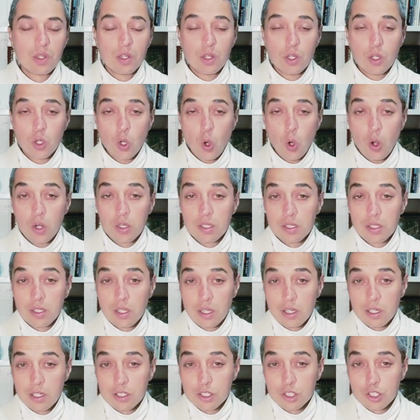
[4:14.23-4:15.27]
Not
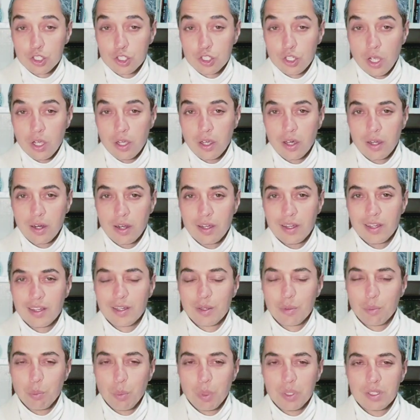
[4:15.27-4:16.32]
the Shankara,
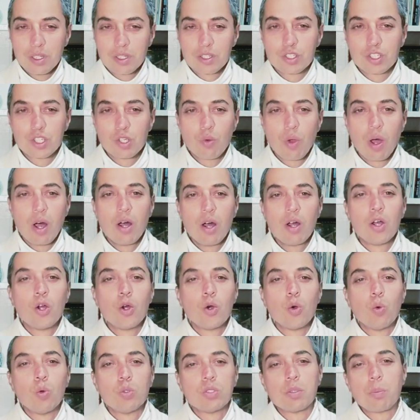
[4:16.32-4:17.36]
but the Shiva
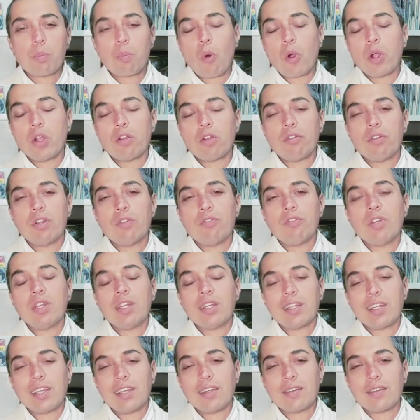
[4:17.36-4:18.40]
who's the point of
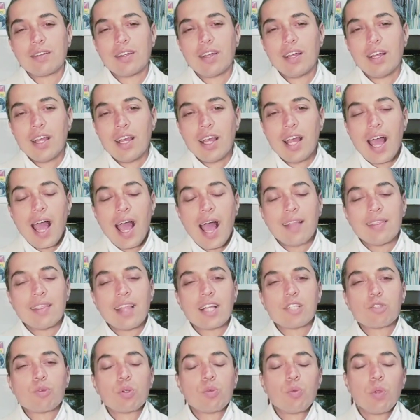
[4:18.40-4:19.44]
divinity. And
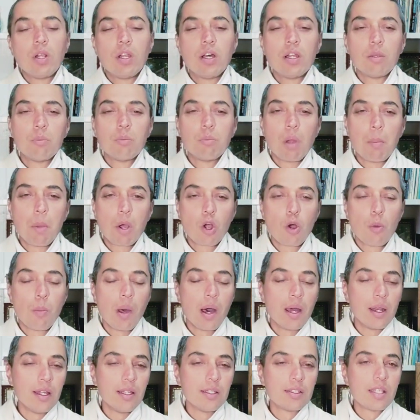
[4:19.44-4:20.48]
that's what we learn in Brahma
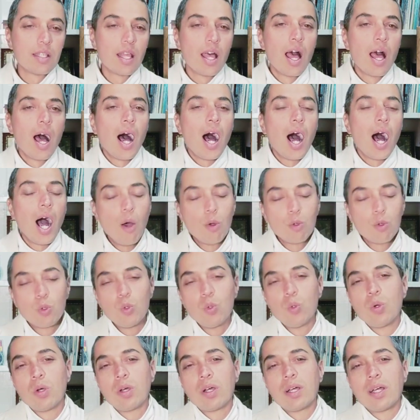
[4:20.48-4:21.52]
Kumaris how
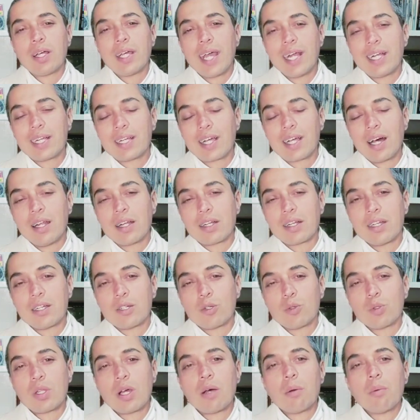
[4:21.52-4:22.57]
to get connected to
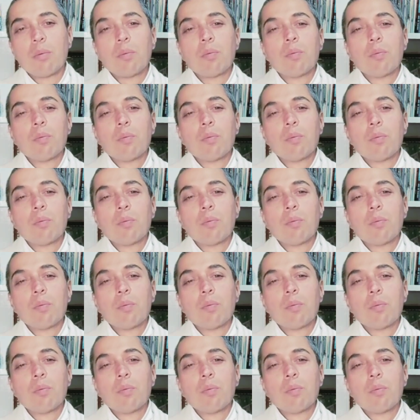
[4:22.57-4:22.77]
the